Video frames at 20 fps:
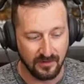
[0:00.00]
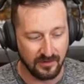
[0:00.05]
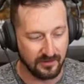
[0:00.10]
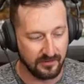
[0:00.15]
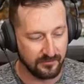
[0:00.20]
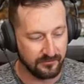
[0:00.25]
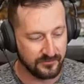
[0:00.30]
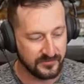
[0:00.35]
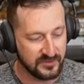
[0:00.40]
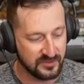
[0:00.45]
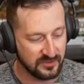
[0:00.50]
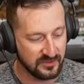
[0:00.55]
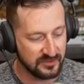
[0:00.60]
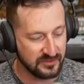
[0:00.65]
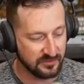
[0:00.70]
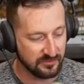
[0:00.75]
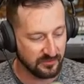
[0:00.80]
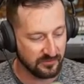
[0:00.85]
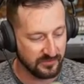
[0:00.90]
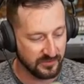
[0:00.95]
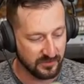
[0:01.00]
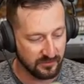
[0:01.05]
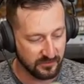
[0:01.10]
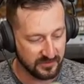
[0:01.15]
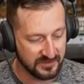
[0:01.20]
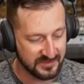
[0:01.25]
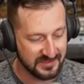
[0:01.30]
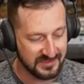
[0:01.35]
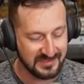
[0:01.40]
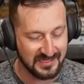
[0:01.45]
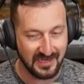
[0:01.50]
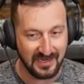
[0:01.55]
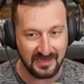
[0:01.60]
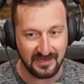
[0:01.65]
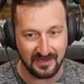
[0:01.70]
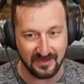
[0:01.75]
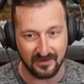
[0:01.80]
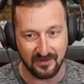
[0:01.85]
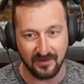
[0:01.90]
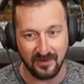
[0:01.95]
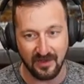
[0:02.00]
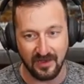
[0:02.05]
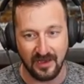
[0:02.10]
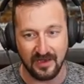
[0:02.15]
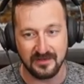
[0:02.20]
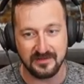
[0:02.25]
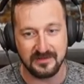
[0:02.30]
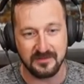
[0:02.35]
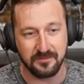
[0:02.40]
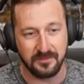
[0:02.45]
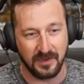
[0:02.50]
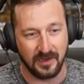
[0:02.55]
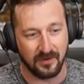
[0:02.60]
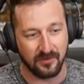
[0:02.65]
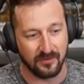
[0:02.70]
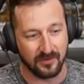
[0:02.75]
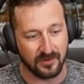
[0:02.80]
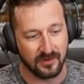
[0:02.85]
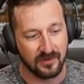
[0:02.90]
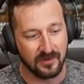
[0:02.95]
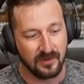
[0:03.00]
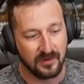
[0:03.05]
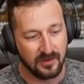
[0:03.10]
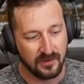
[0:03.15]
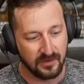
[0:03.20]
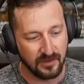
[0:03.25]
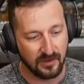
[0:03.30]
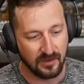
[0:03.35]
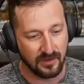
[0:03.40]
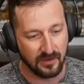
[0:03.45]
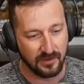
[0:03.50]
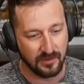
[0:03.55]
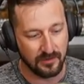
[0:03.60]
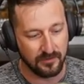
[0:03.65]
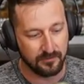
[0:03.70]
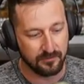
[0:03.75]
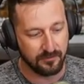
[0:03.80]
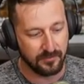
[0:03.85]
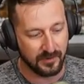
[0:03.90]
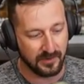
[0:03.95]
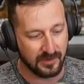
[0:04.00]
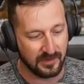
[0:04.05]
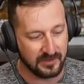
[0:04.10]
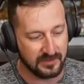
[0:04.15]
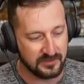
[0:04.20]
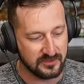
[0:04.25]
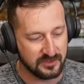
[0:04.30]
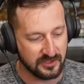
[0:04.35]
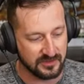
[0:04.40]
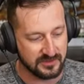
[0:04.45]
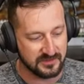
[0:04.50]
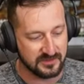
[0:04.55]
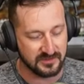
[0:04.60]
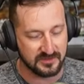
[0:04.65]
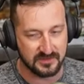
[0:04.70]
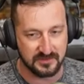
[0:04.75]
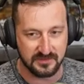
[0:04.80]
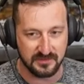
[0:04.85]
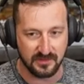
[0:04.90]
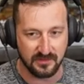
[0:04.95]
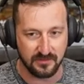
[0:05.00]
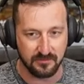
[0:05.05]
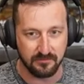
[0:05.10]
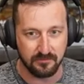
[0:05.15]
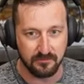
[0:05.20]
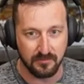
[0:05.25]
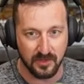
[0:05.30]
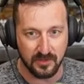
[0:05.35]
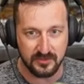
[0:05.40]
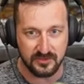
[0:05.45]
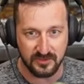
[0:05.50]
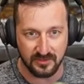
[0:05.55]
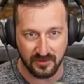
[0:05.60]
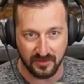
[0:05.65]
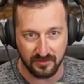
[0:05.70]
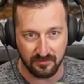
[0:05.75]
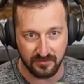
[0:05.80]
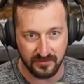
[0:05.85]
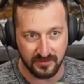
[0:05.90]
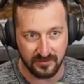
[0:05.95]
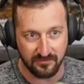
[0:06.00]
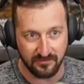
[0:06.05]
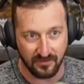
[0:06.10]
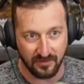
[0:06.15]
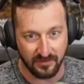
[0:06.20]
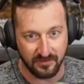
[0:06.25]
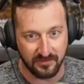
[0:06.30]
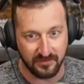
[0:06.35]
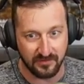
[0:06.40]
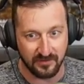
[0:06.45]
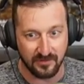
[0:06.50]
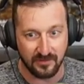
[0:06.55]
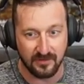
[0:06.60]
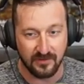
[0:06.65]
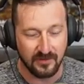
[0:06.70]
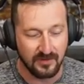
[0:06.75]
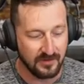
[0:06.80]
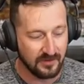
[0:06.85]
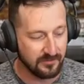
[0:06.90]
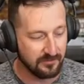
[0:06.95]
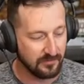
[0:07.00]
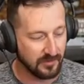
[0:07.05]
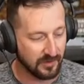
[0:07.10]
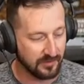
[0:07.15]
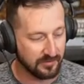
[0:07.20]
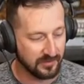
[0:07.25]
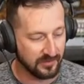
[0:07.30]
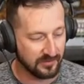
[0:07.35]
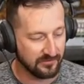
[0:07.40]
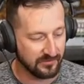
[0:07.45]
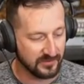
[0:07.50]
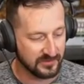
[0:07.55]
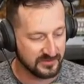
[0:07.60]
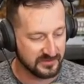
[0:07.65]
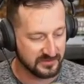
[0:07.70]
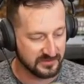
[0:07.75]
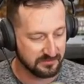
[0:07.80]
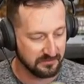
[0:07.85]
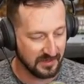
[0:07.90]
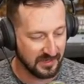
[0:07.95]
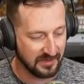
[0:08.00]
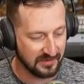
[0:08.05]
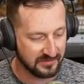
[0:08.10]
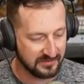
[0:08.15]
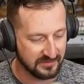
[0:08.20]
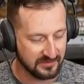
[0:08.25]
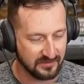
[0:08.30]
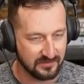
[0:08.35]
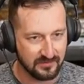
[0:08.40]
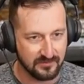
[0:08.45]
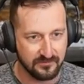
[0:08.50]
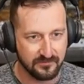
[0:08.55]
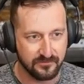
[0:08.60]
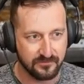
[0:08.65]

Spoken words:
Judicial review was taken as a power by Justice Marshall, I believe, under Marbury versus Madison.